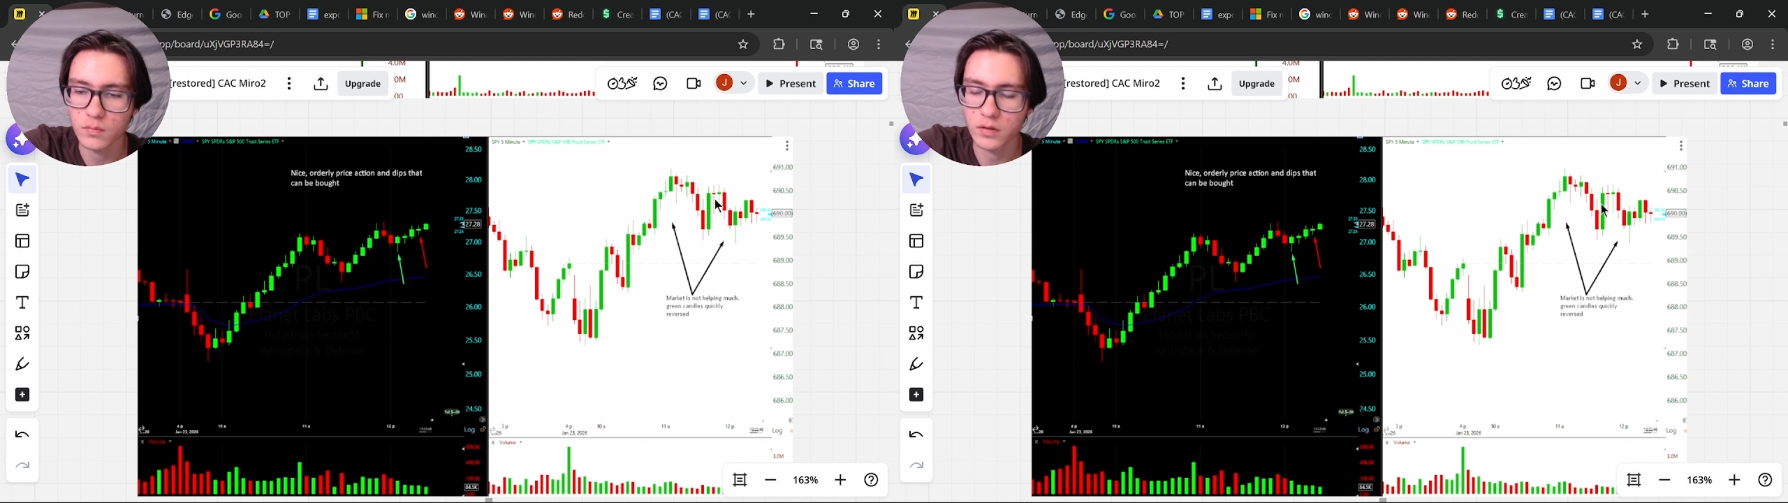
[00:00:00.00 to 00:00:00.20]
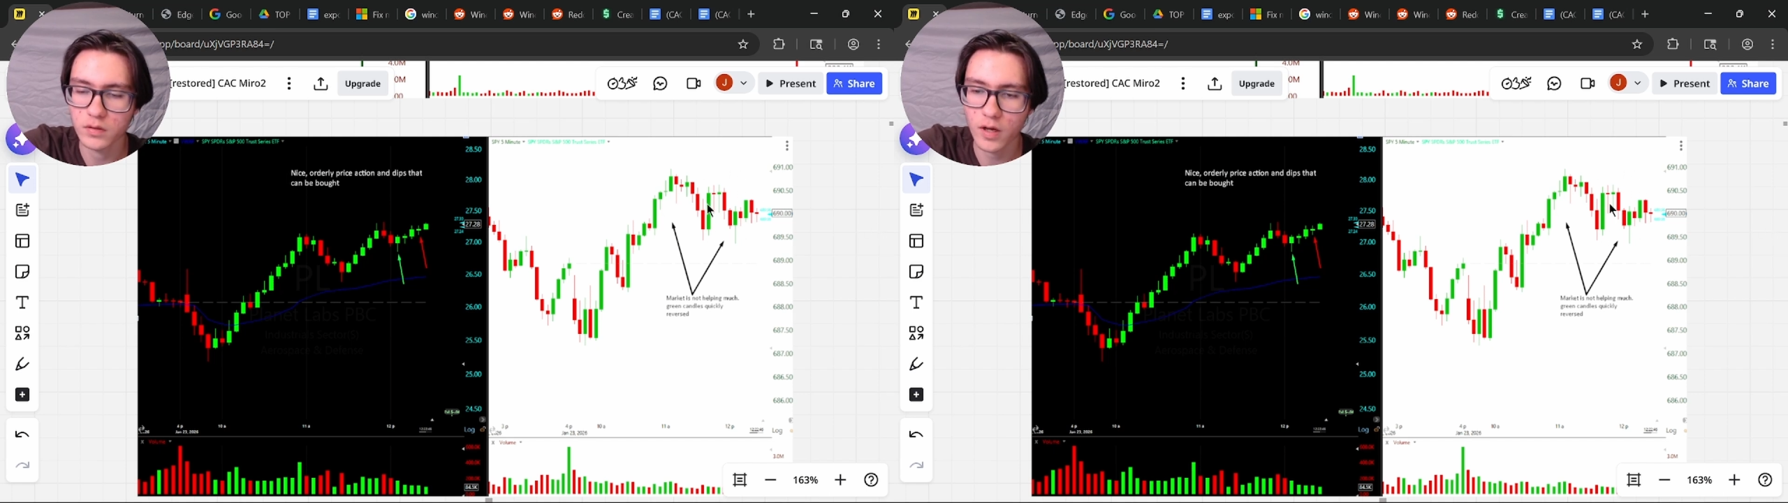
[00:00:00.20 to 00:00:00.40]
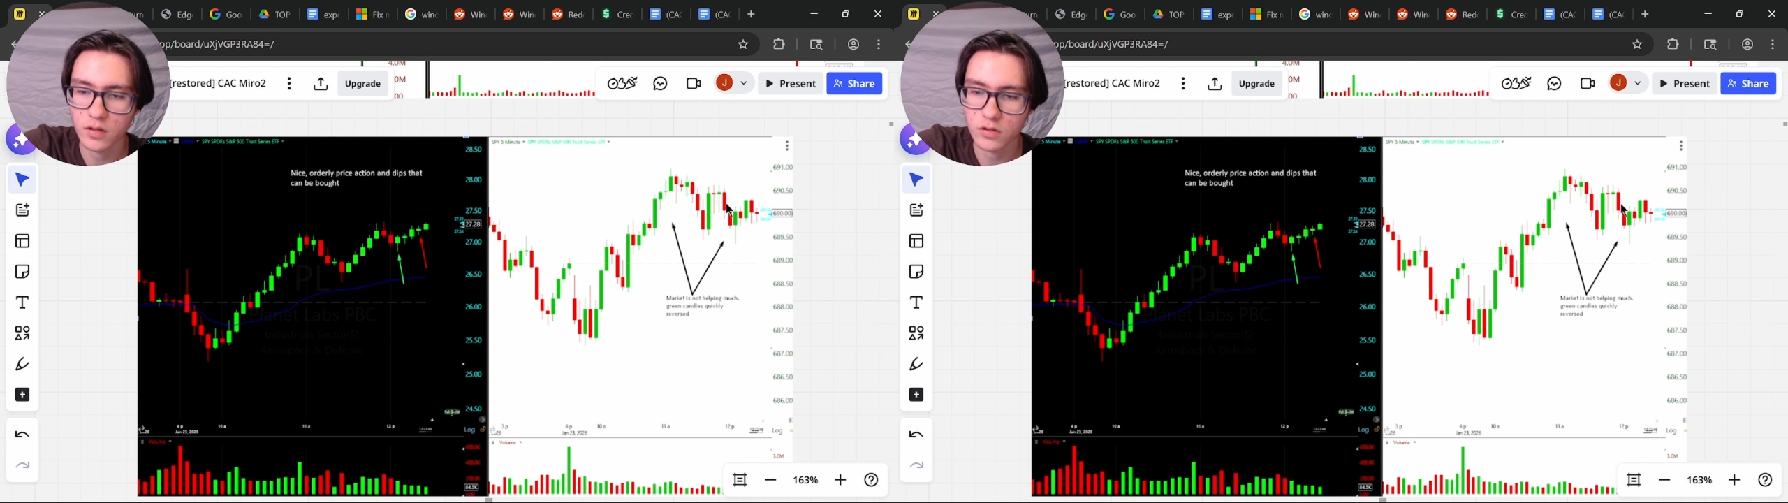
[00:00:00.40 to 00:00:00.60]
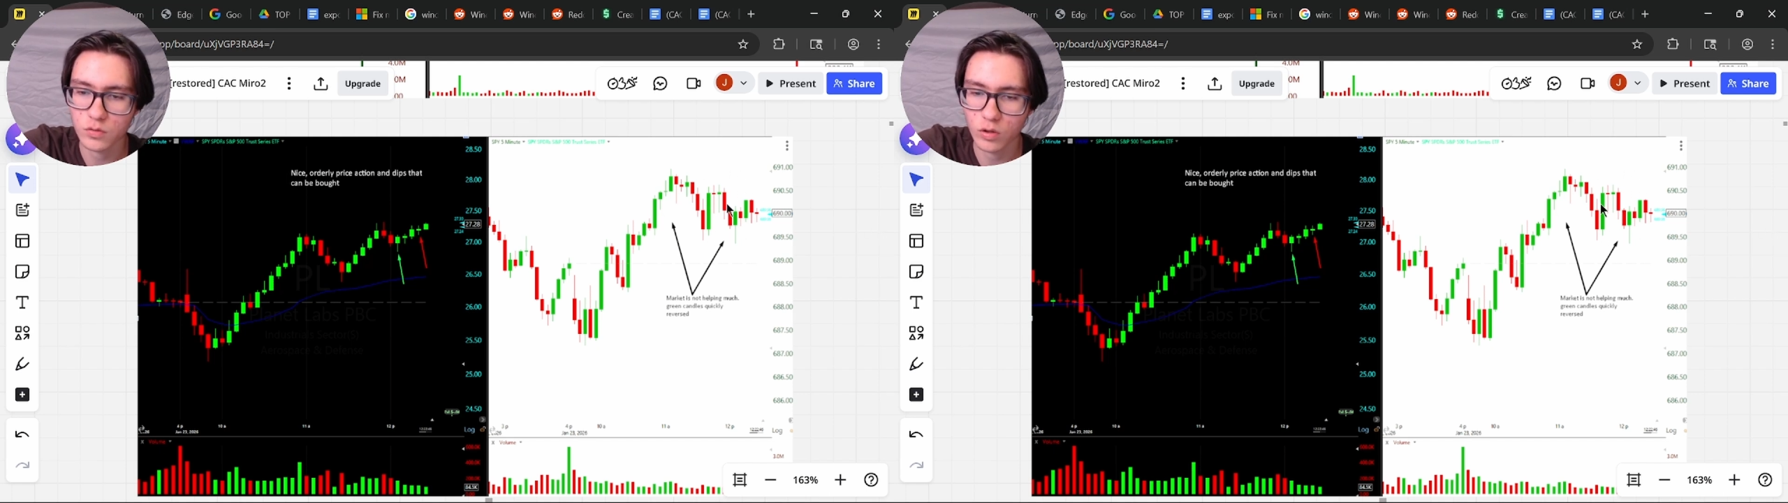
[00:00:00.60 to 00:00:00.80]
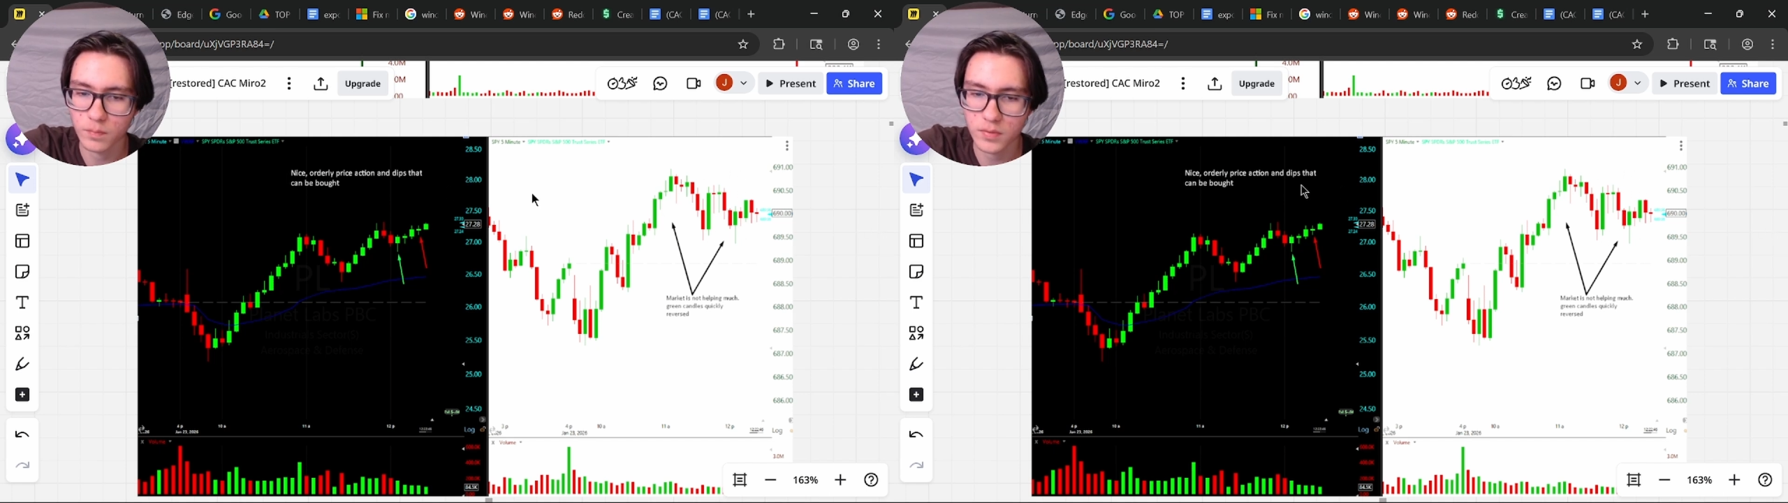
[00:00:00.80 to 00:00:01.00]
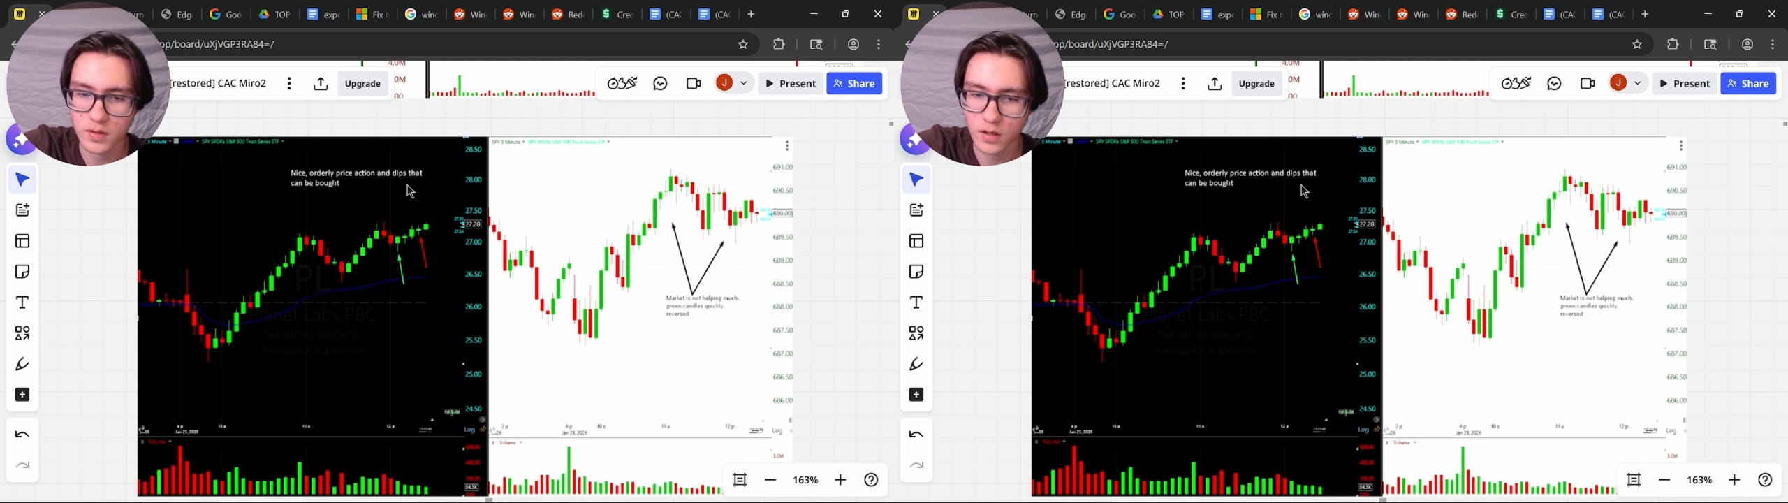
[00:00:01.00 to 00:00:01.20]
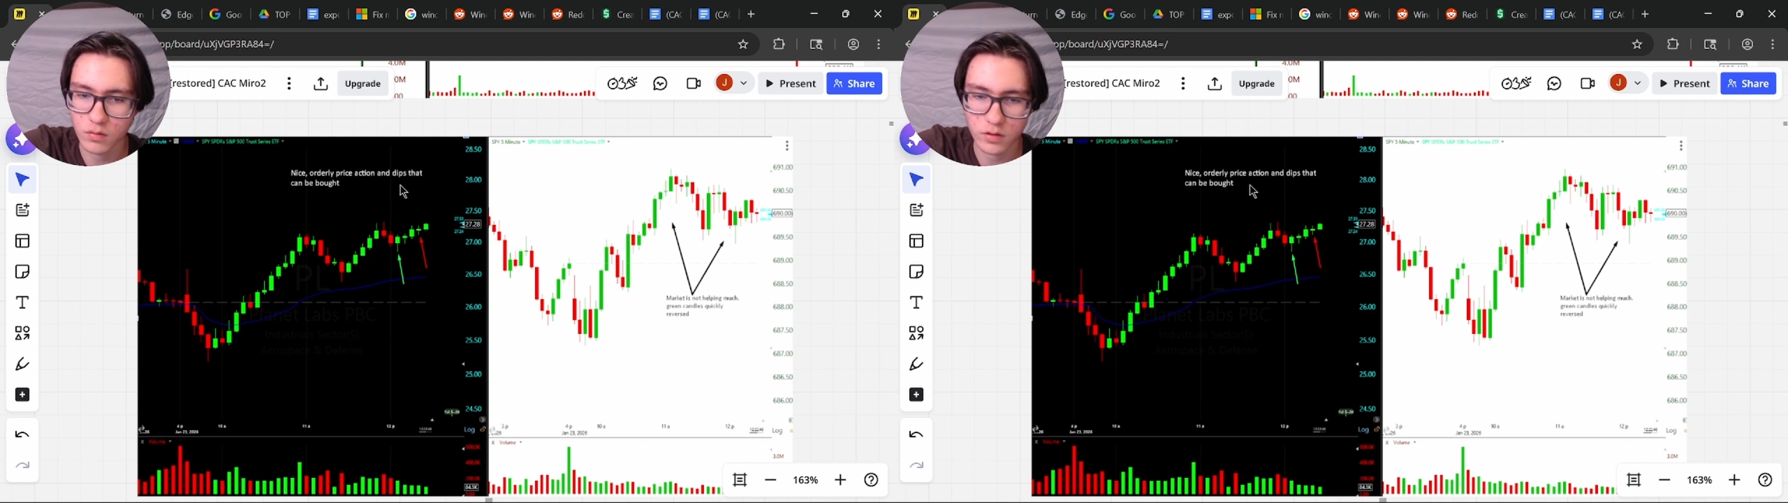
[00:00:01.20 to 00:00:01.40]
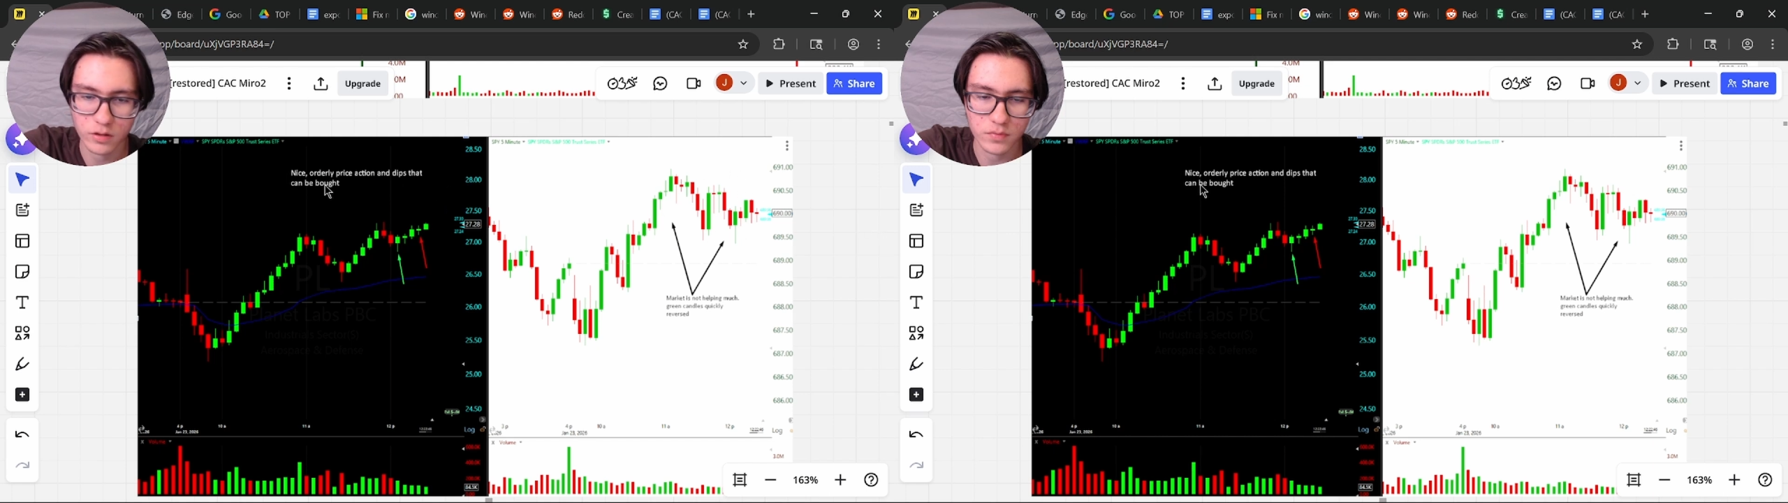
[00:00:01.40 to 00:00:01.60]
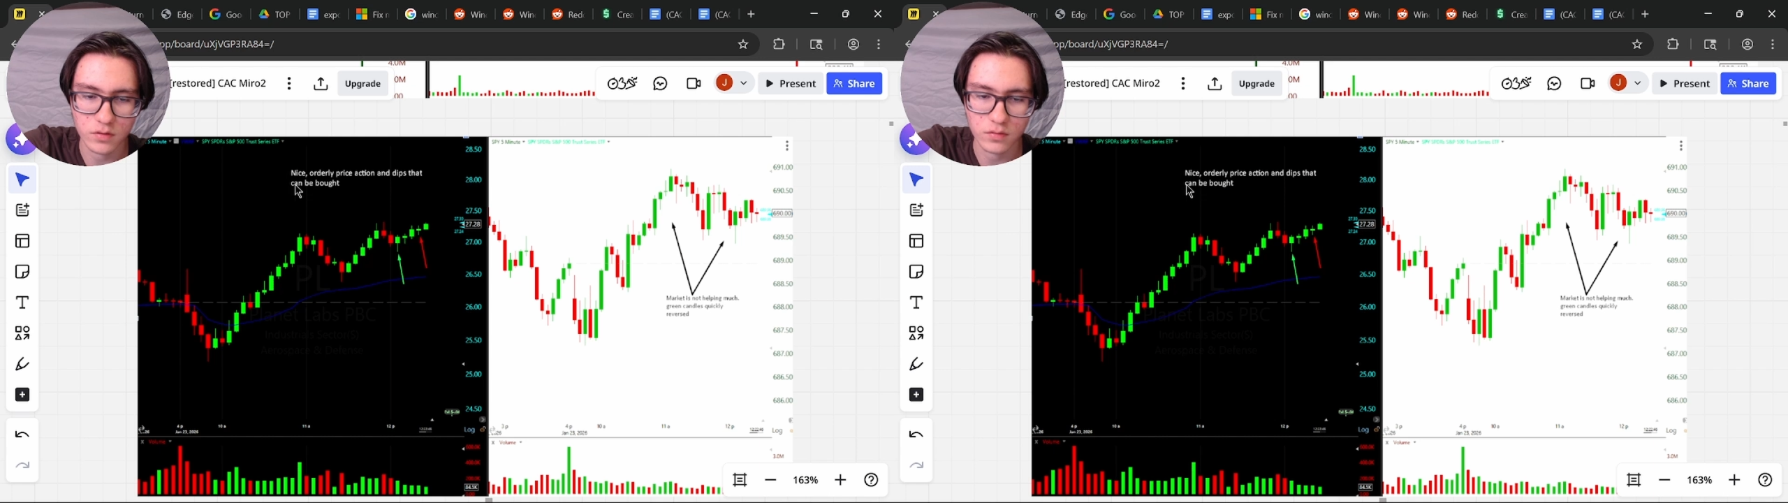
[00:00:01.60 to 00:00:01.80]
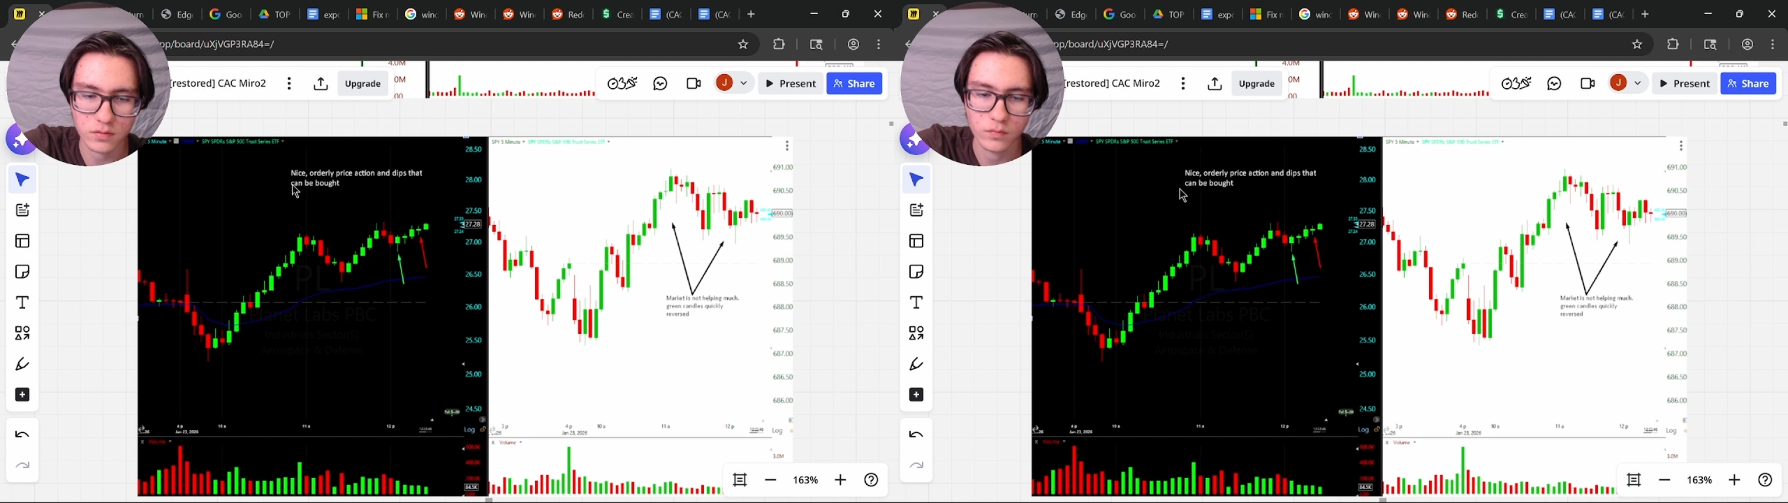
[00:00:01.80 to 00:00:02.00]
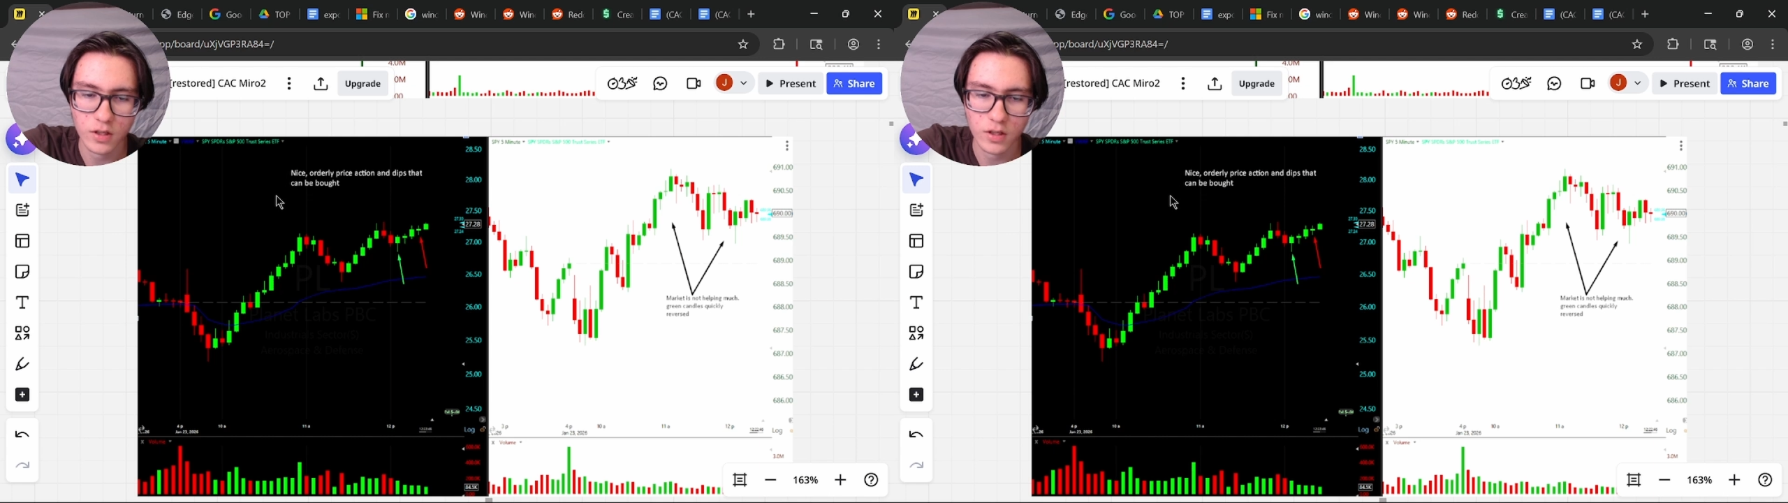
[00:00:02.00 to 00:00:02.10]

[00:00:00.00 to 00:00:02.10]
but that is where PL comes in.